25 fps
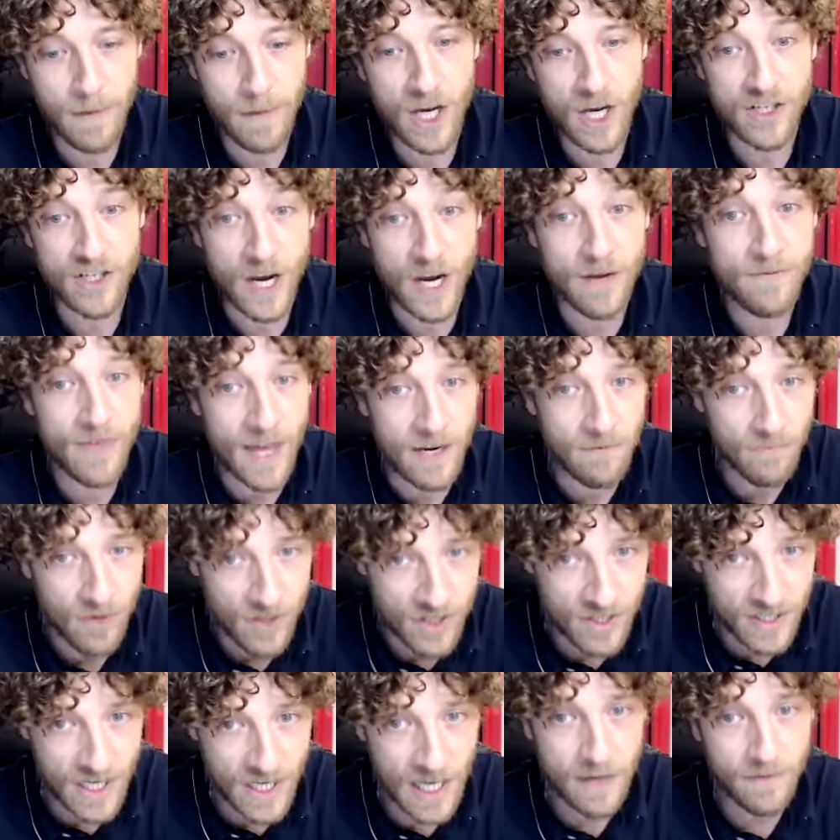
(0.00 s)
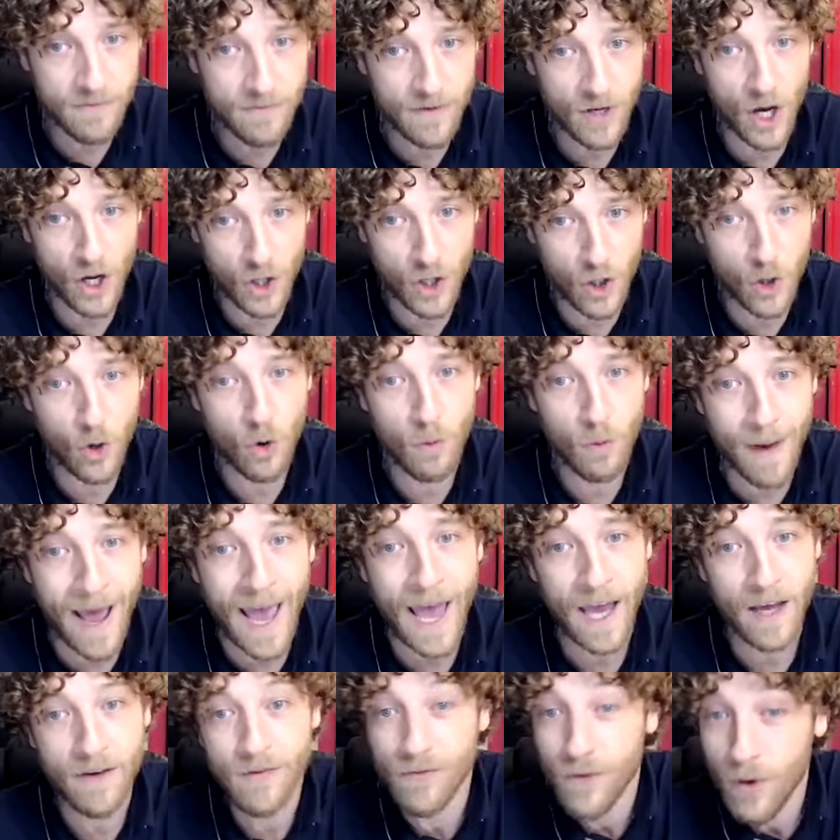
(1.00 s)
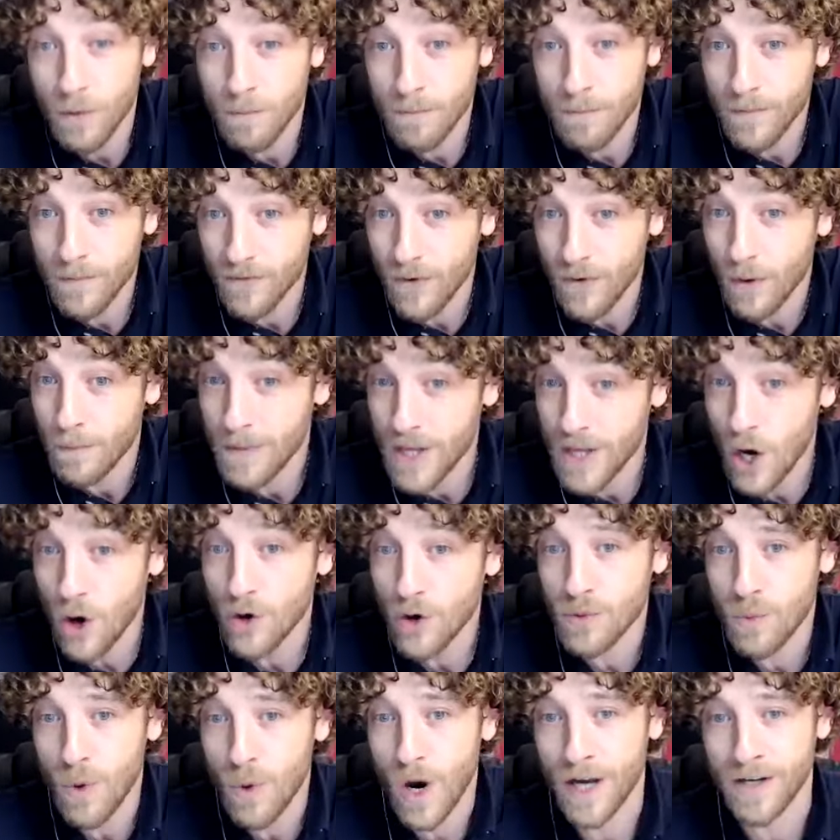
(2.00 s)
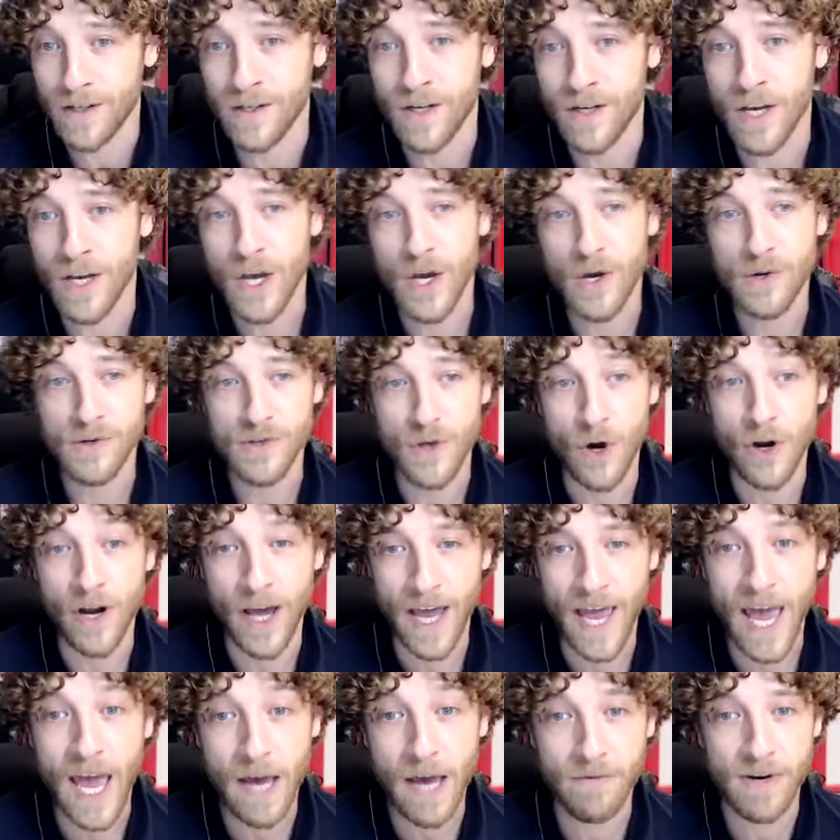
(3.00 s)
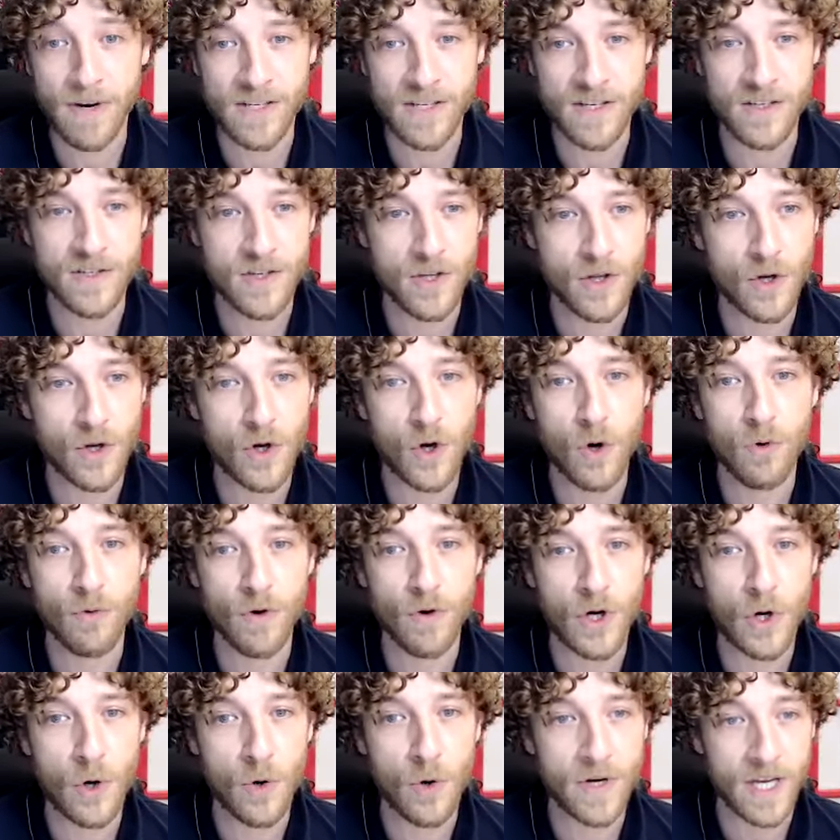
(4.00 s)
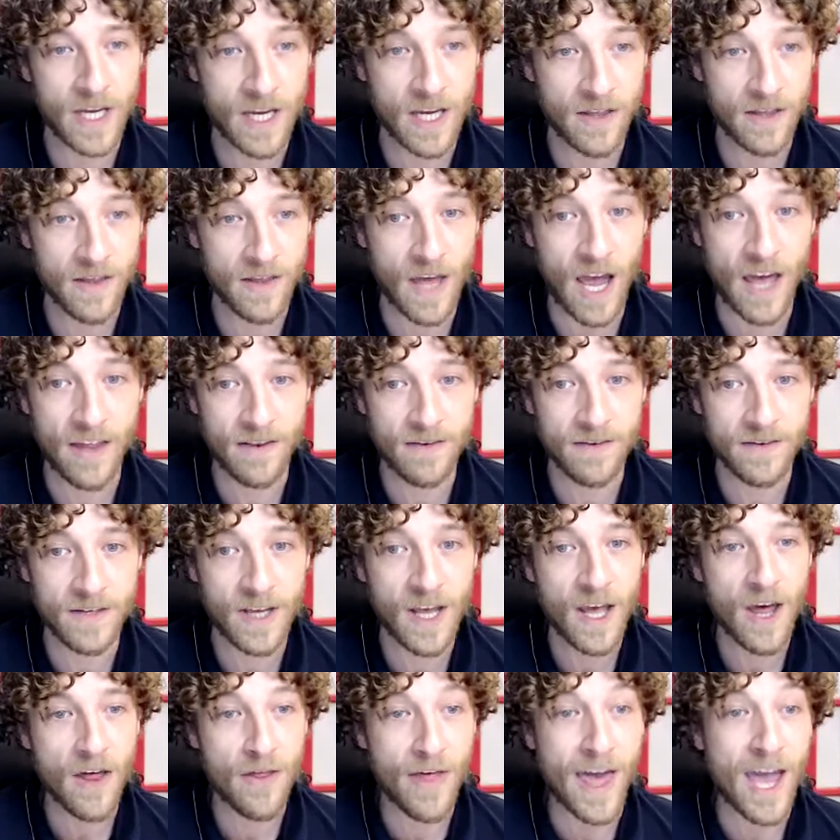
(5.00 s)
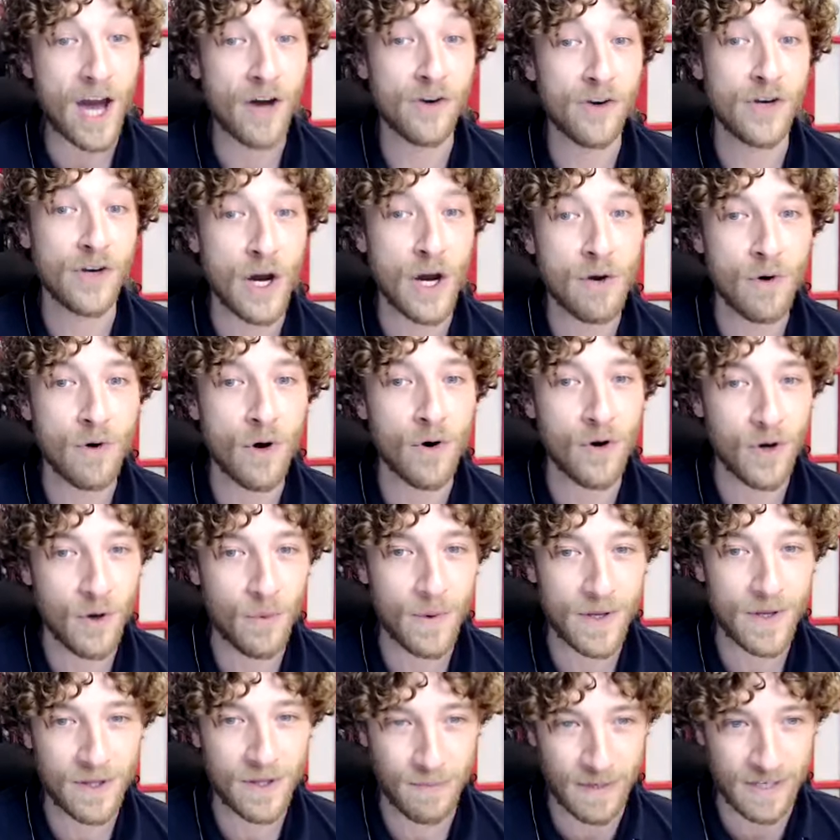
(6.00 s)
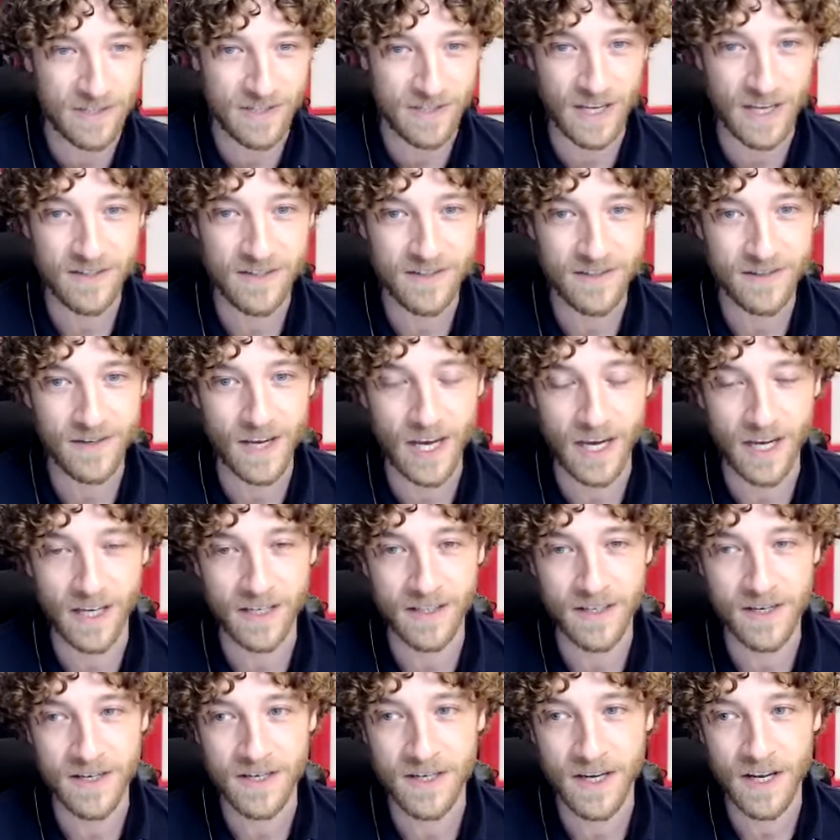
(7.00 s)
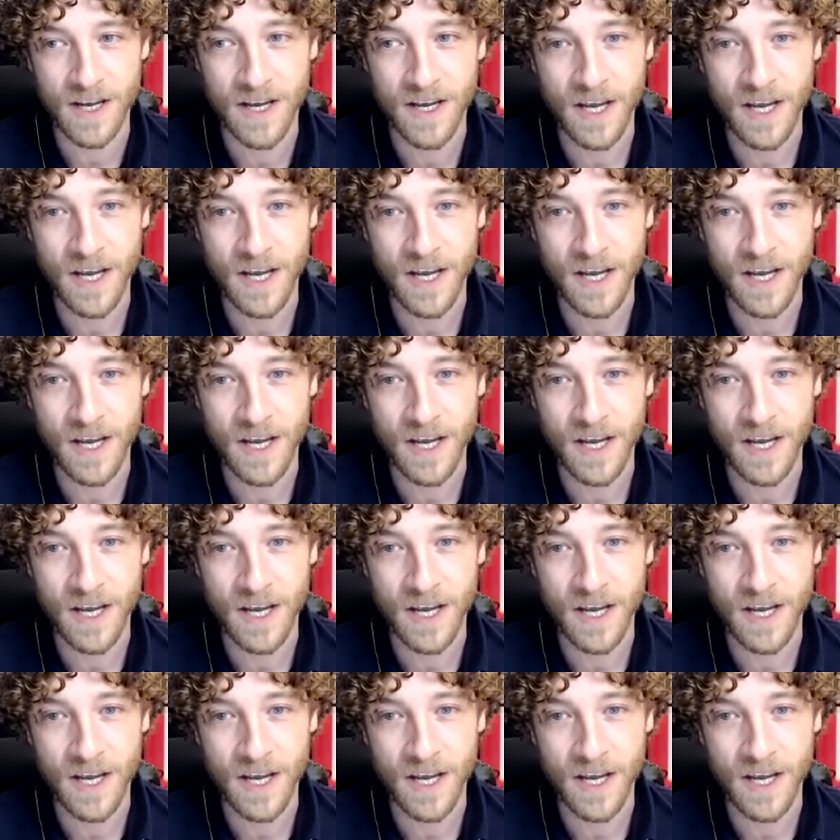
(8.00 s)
because I then received a call back from the odd one who's gone, I have listened to the call recording, and they are no longer with the business. And